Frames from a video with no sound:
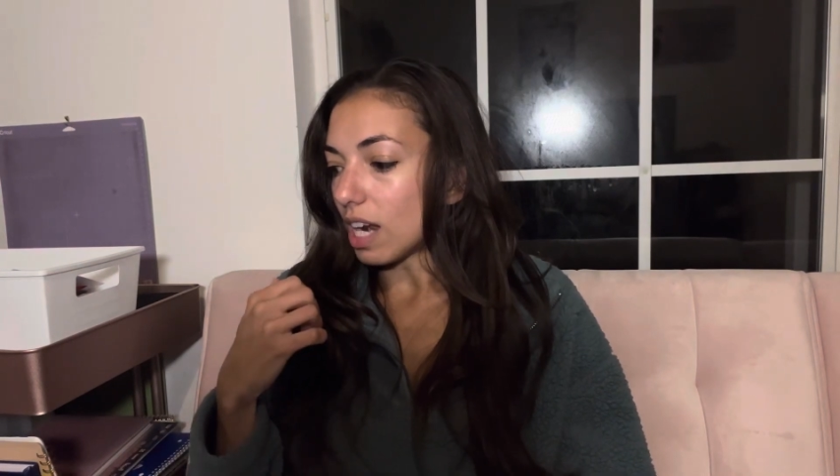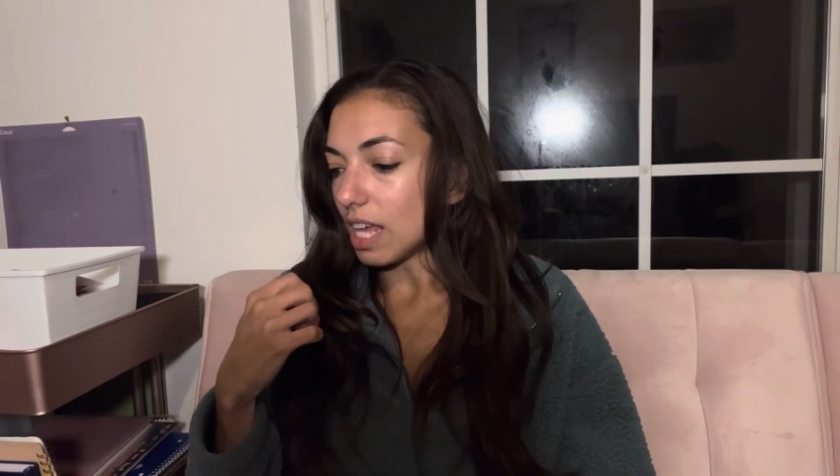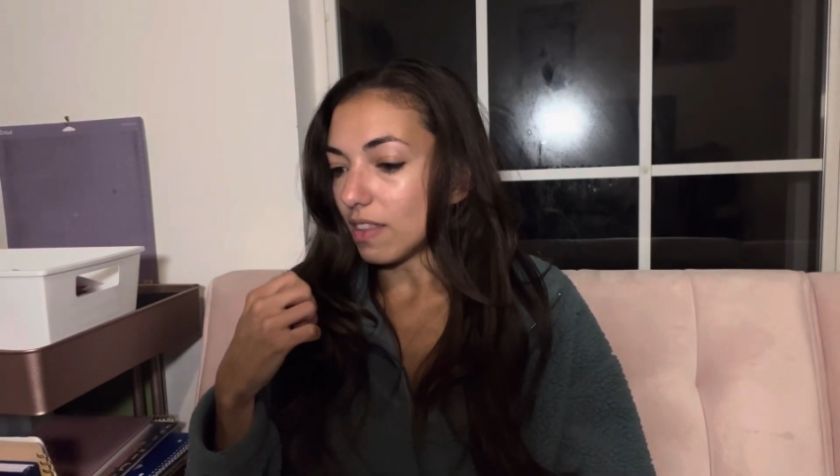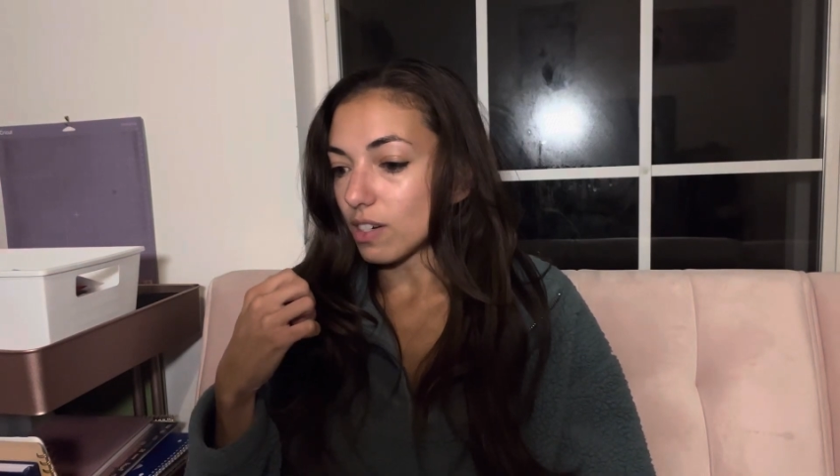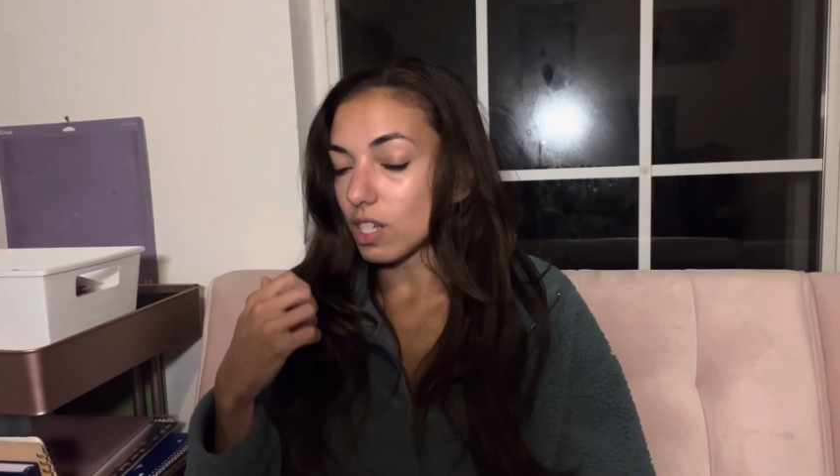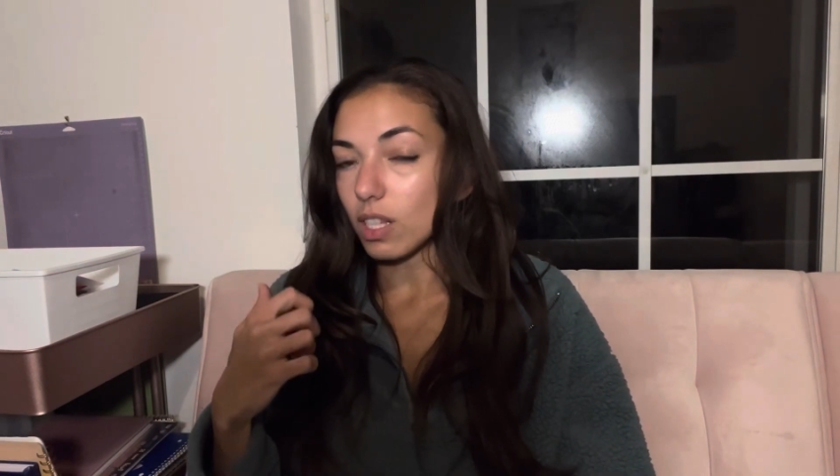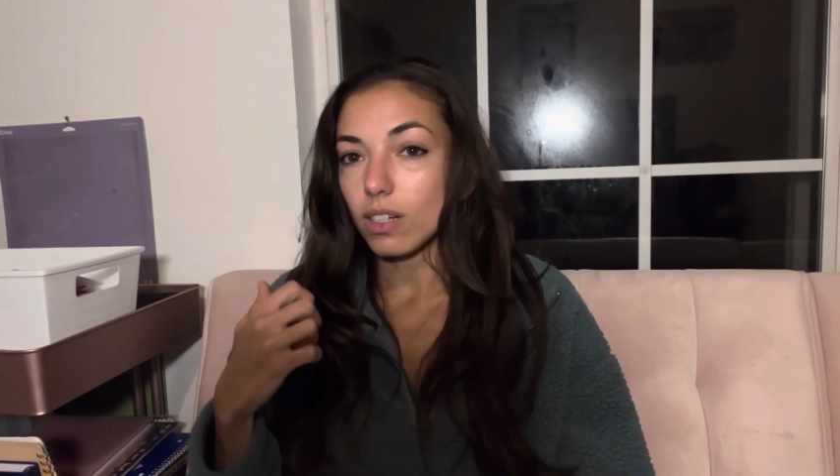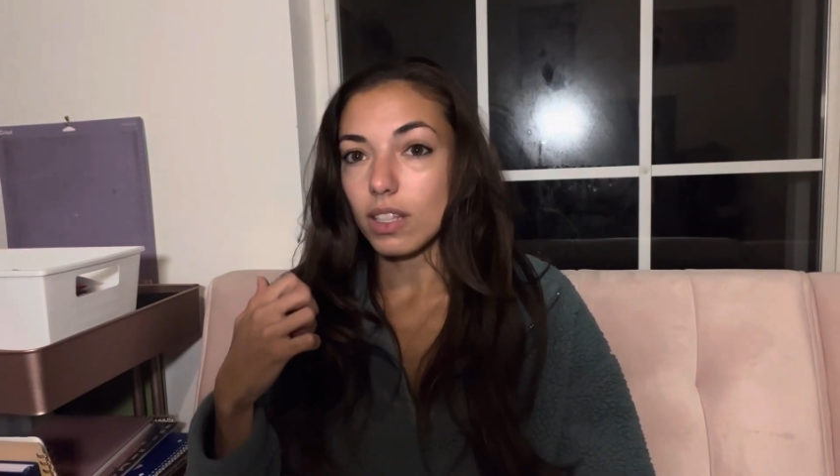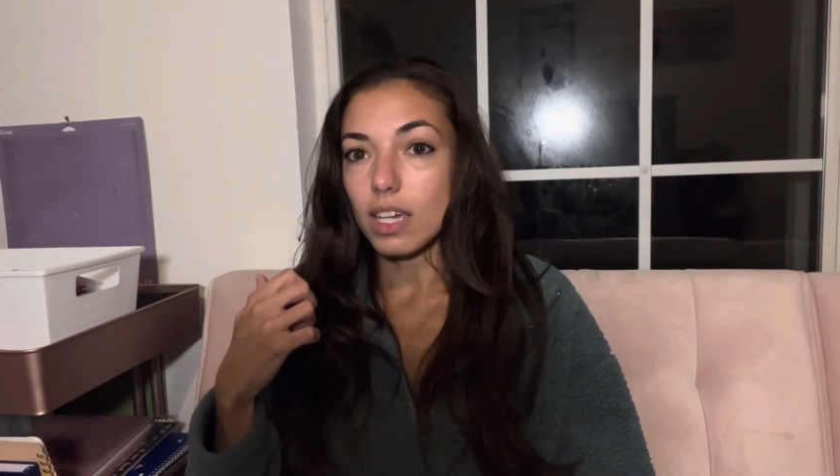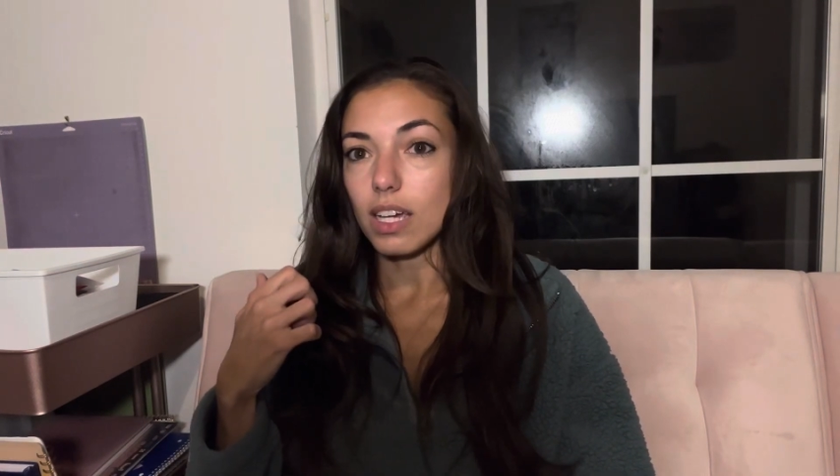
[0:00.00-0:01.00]
and there's
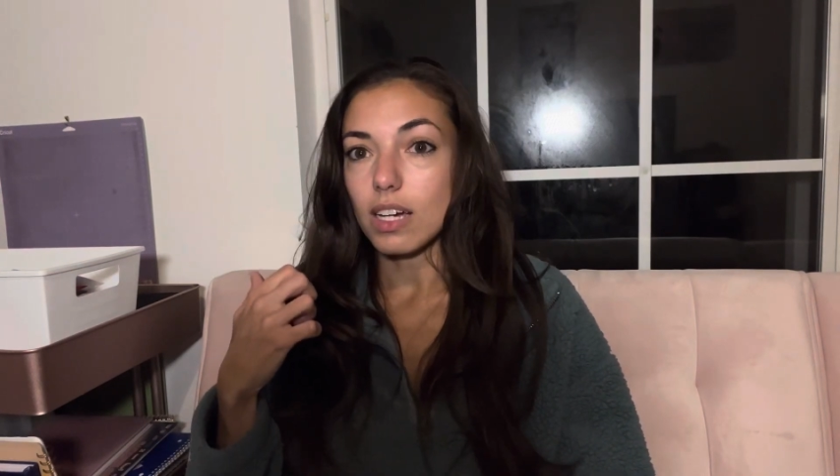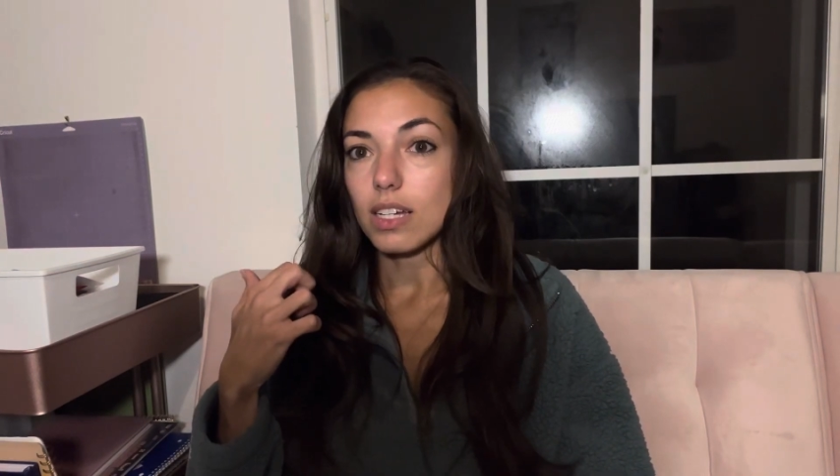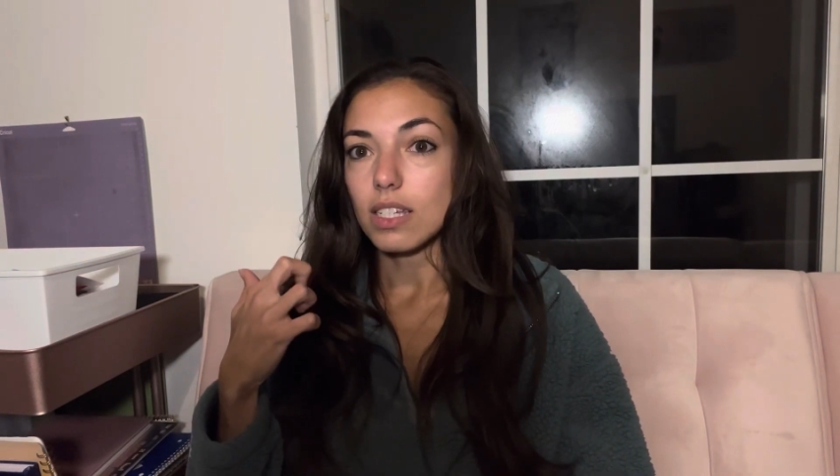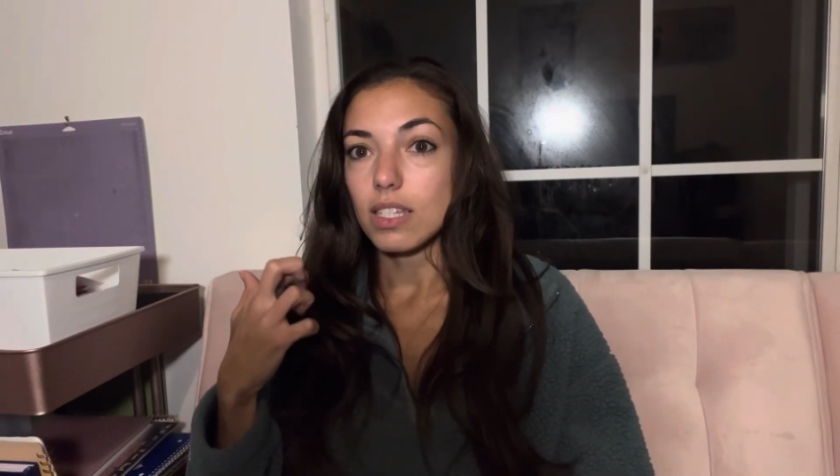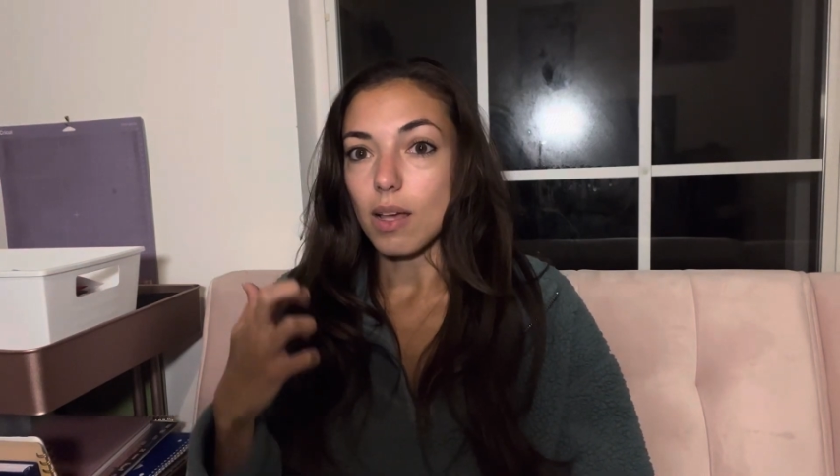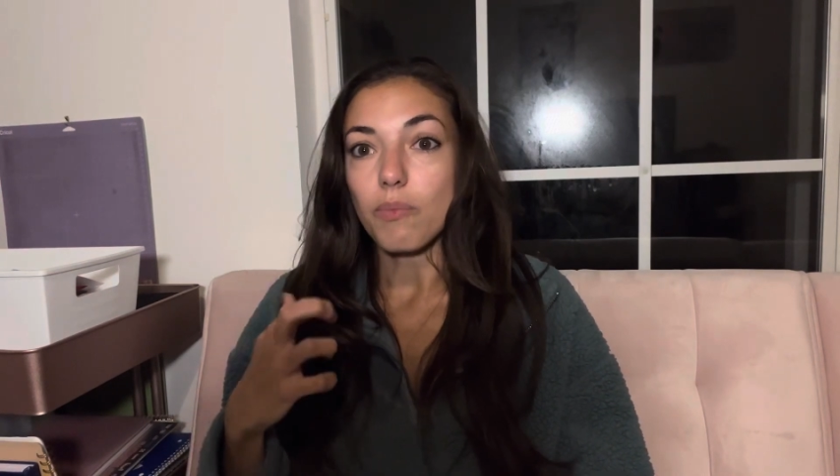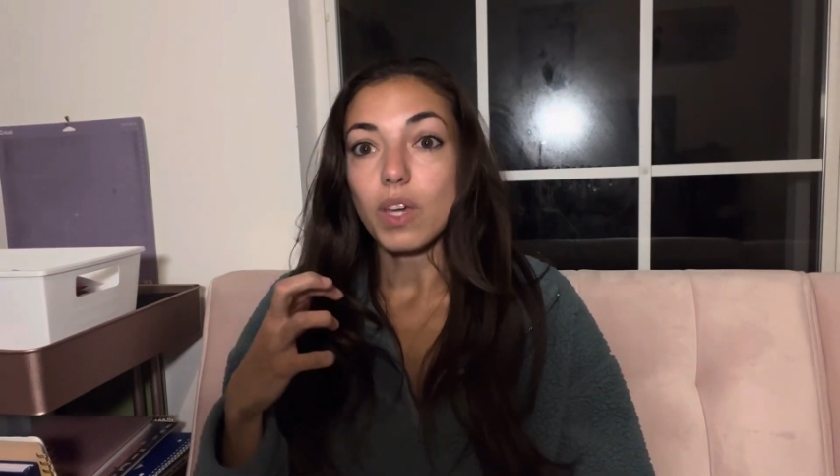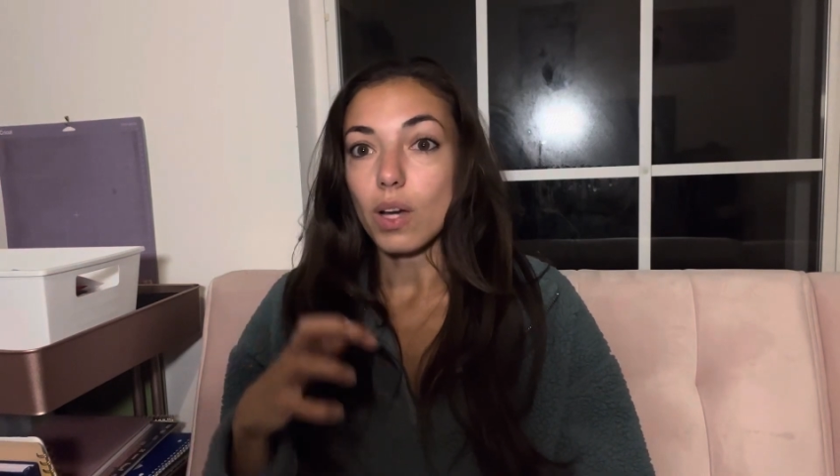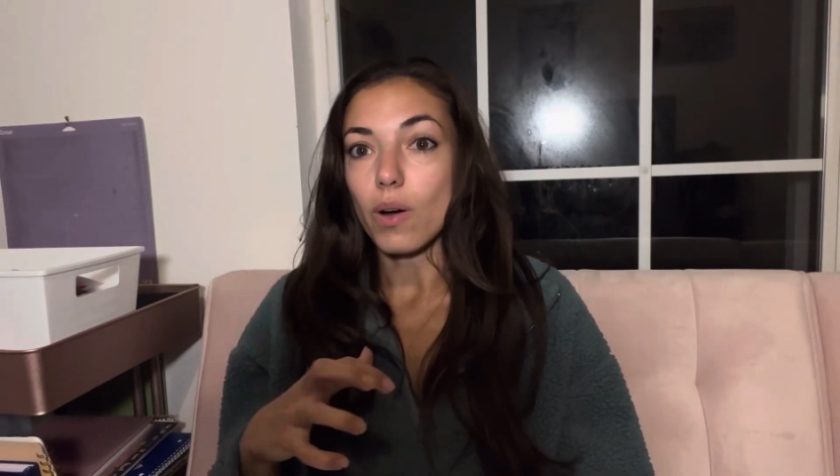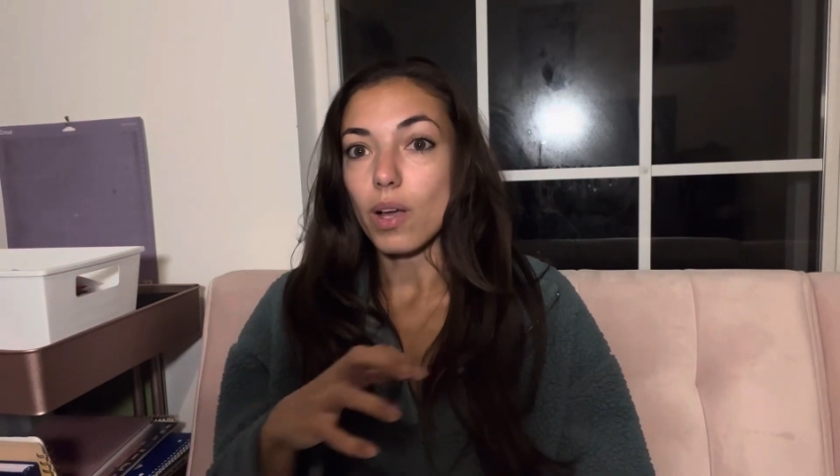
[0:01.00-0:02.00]
clearly something
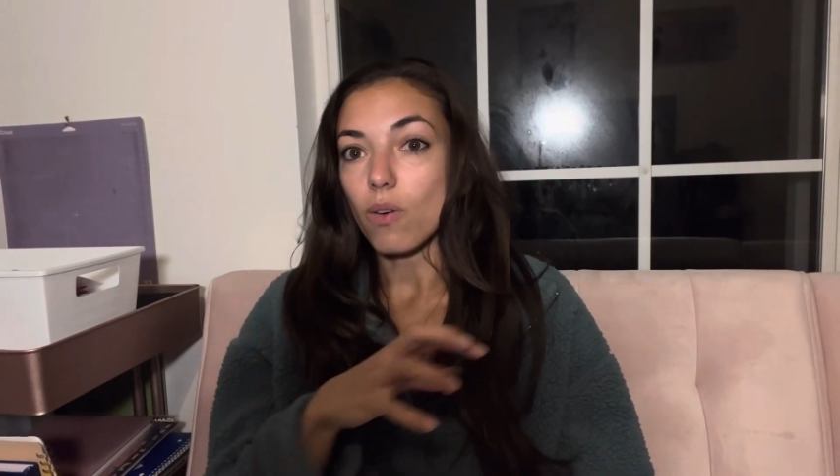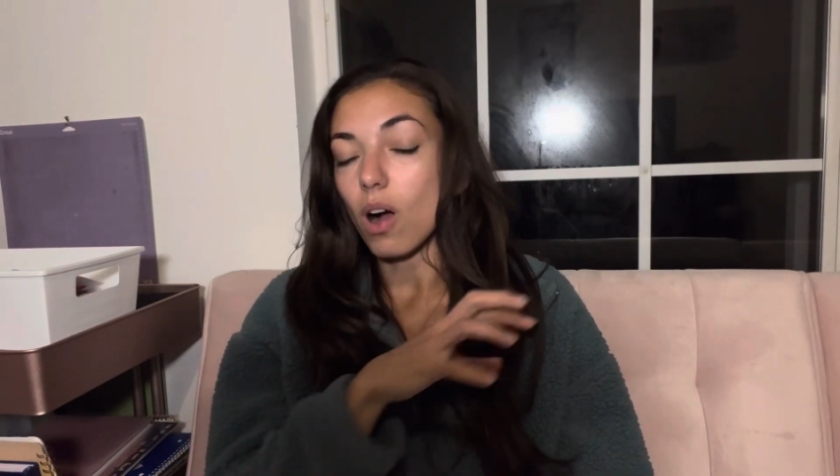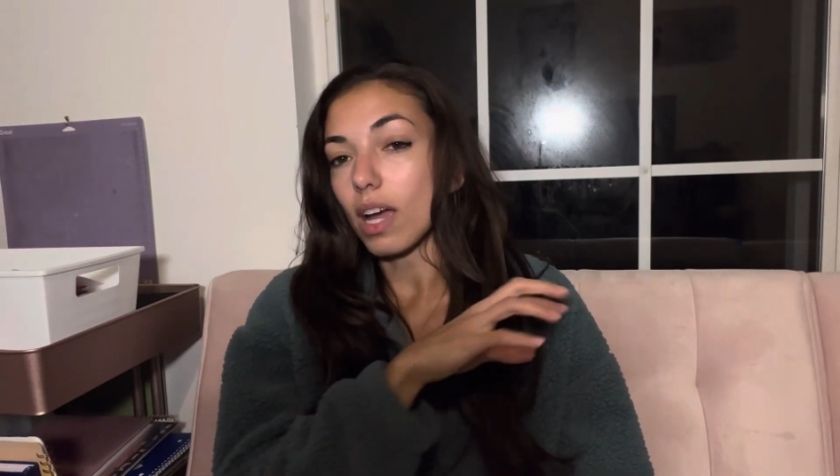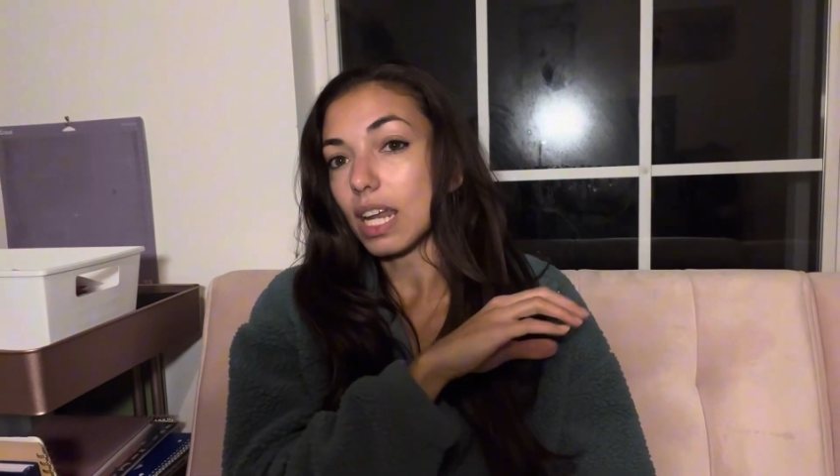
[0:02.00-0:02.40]
going wrong.